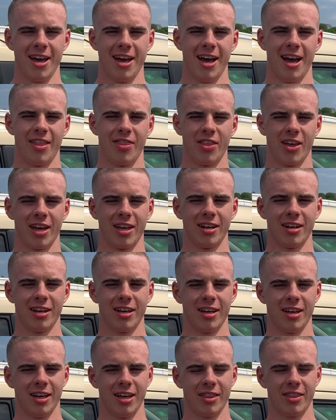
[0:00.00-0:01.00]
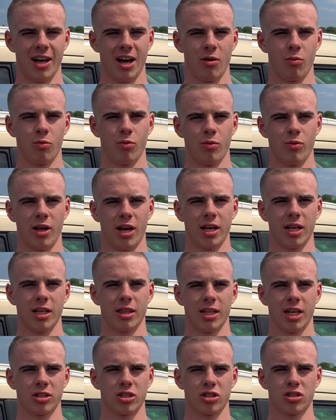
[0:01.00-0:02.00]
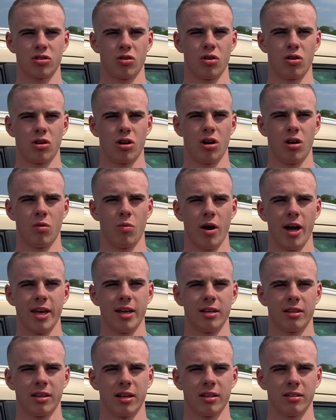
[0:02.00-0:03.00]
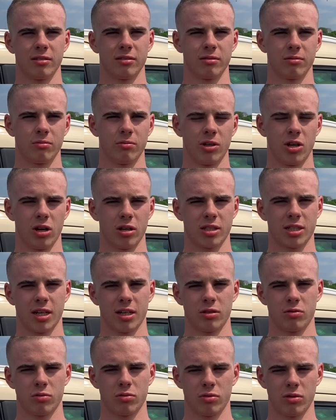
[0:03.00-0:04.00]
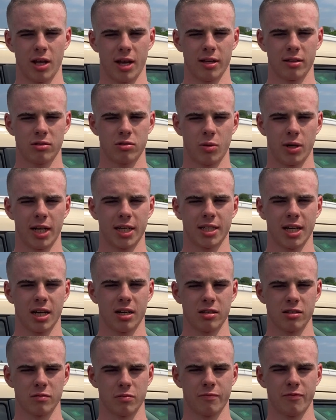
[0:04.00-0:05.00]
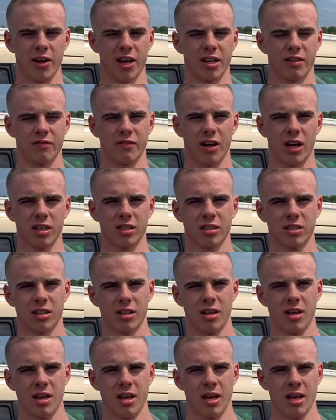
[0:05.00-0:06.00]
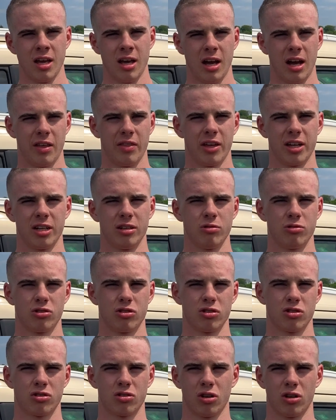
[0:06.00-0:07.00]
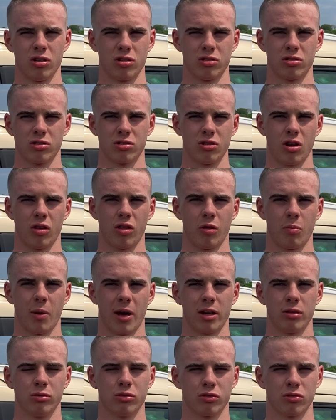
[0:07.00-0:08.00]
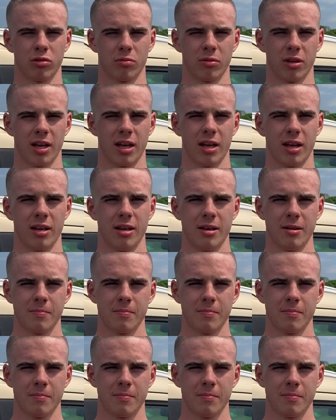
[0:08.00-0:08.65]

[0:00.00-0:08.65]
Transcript: And then that just sort of got away. And then we got to like 20 seconds fairly fast. Yeah. And then it was just sort of just on the pedals from there.